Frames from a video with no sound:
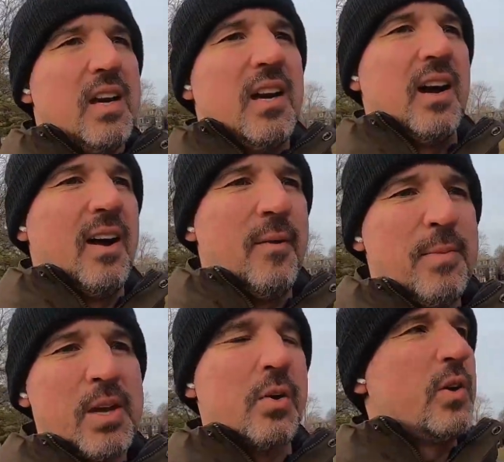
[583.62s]

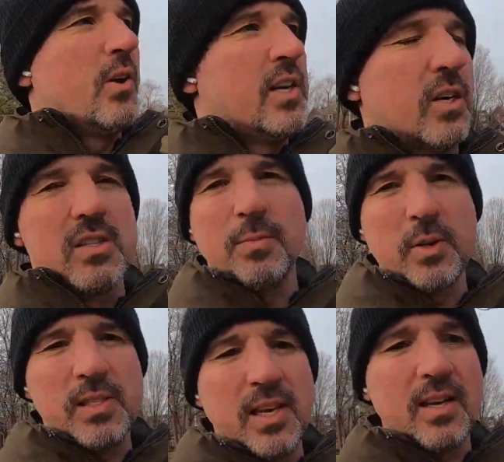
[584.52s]
go to your HR
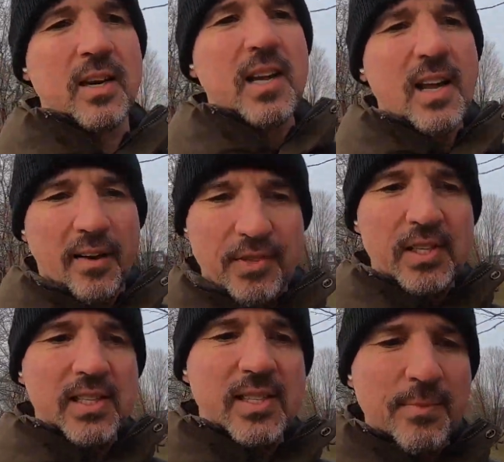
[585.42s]
support center. If
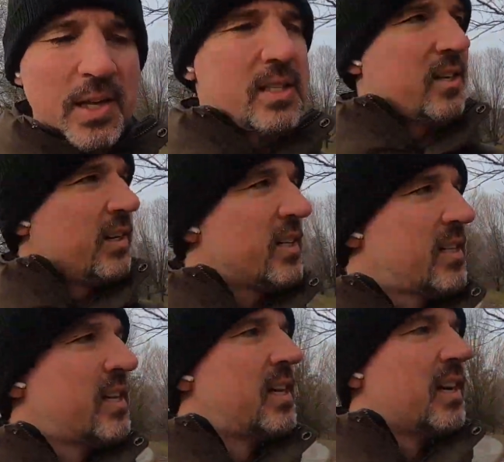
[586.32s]
this is something
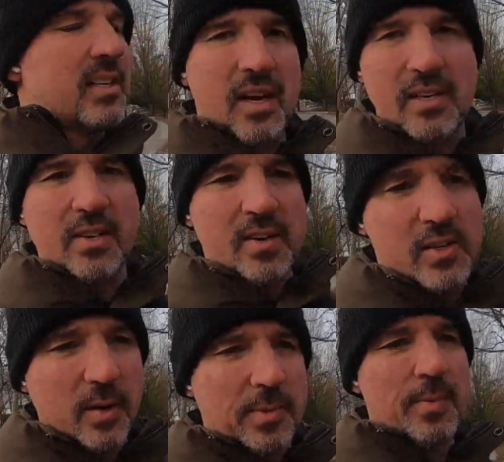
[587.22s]
serious, talk to your
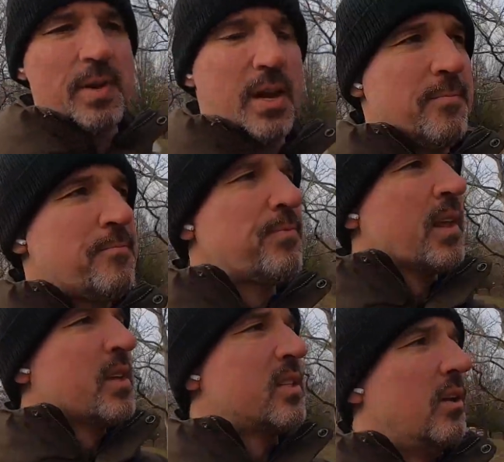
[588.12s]
HR BP.
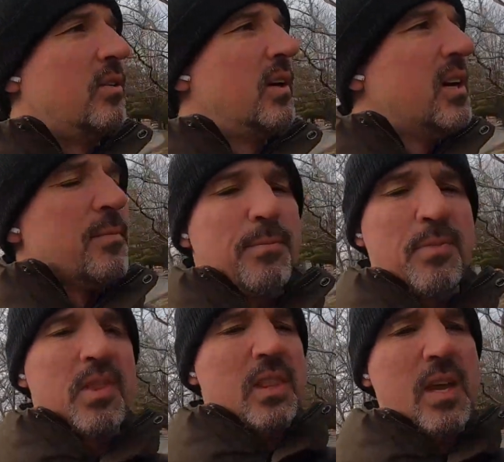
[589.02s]
So
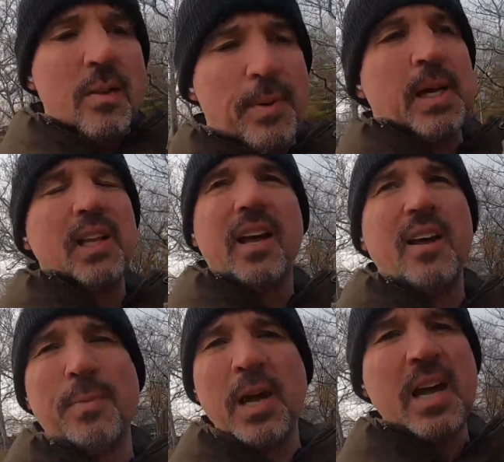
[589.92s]
think
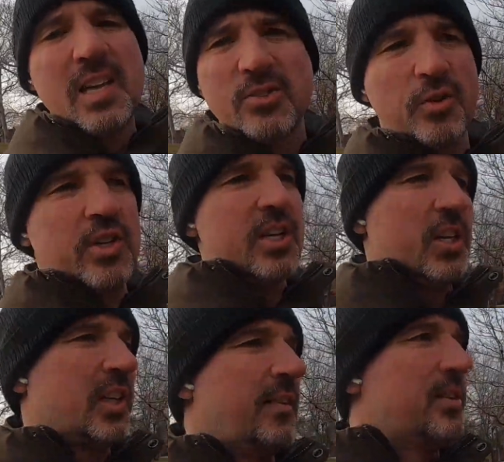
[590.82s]
big
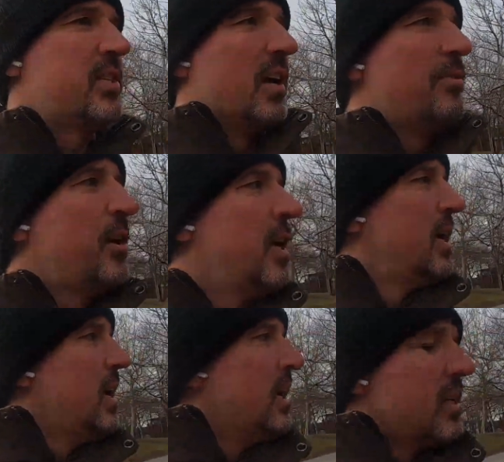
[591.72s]
strategic level stuff.
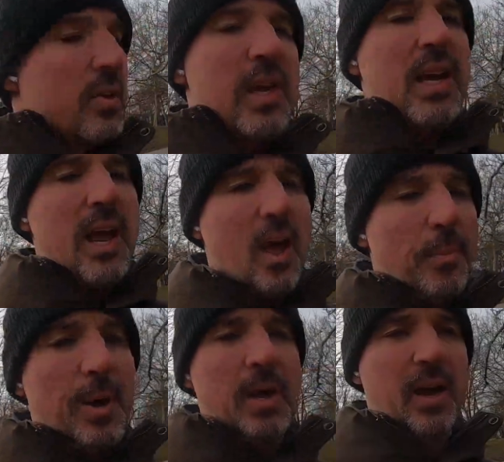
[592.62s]
So they can
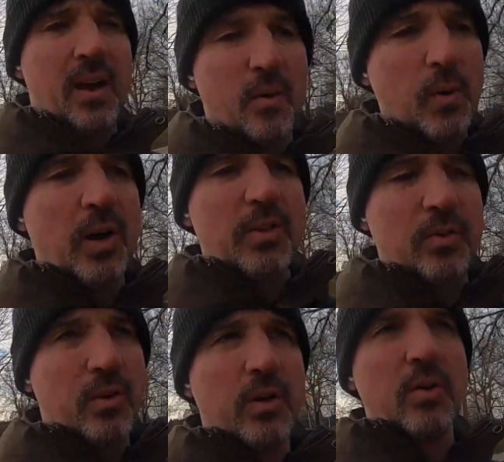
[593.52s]
help work
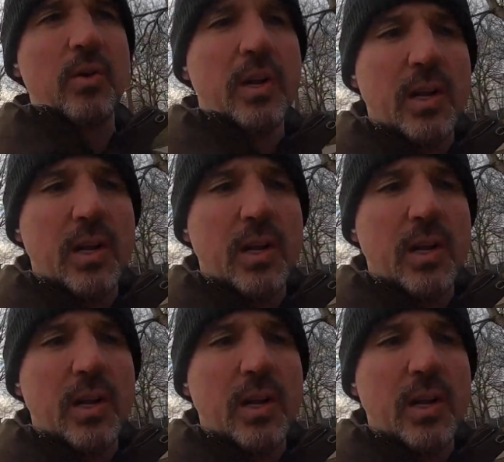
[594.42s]
through